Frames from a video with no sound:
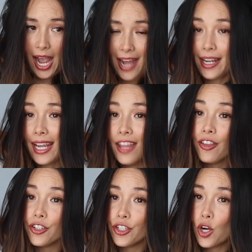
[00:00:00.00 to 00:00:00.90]
And again,
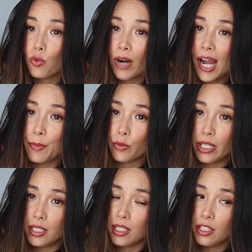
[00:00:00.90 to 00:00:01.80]
there's no rhyme or
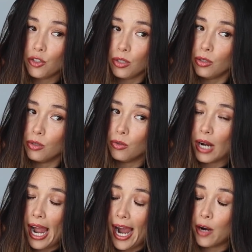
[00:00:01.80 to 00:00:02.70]
reason to
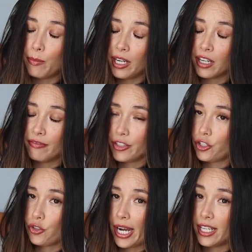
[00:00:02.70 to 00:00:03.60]
how big of a
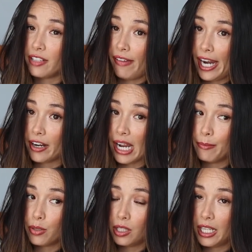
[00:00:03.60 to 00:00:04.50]
strand of hair I'm
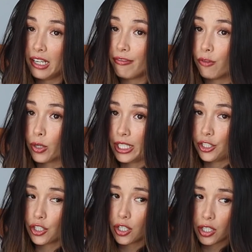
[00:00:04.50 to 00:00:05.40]
pulling for
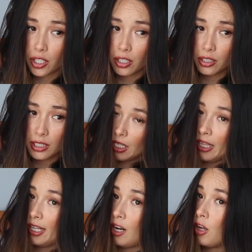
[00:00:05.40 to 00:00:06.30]
each curl.
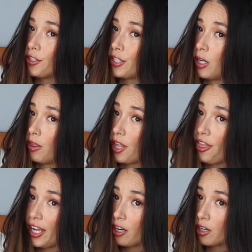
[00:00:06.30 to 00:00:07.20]
And then also, the
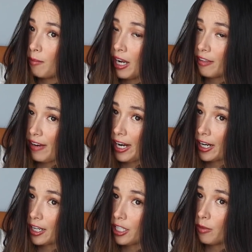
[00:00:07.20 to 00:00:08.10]
thicker amount of
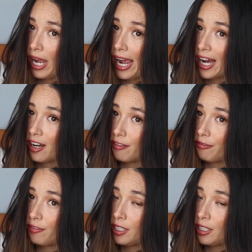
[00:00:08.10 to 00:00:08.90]
hair you have